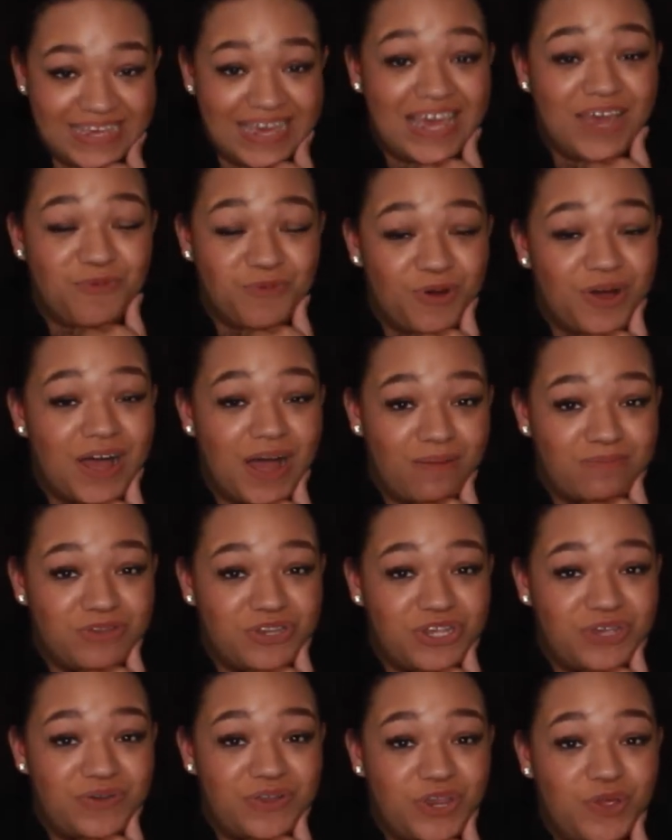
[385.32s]
It will come
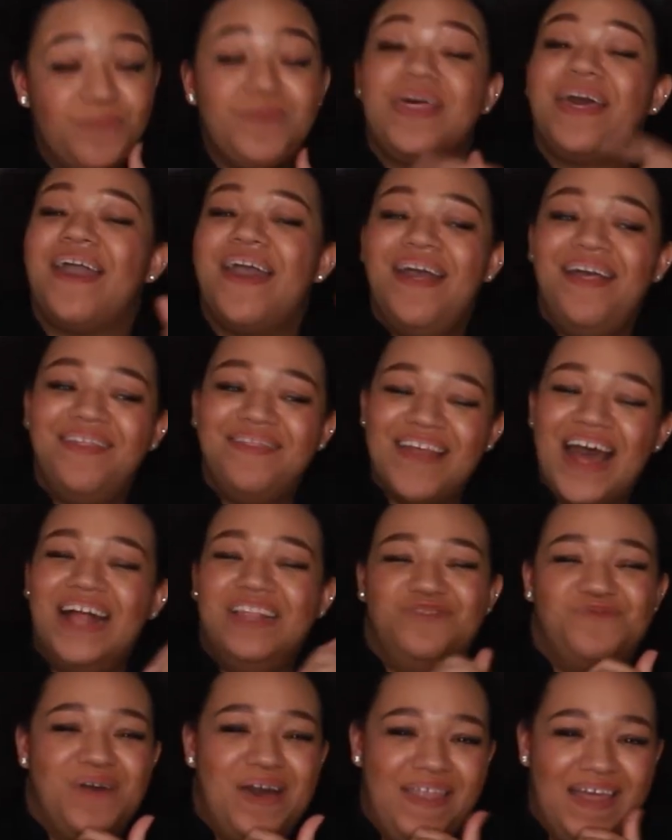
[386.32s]
to you and you'll be like,
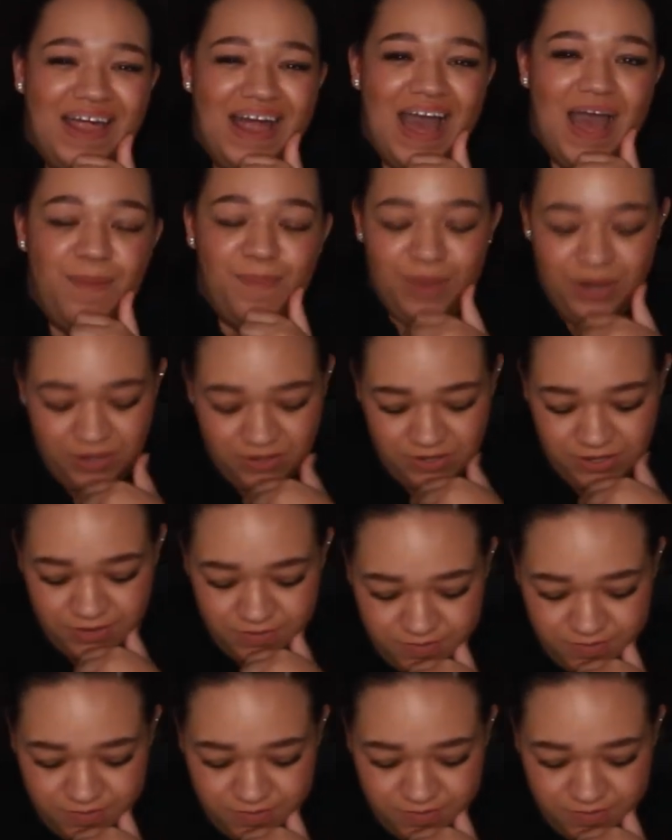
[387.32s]
that's why that happened.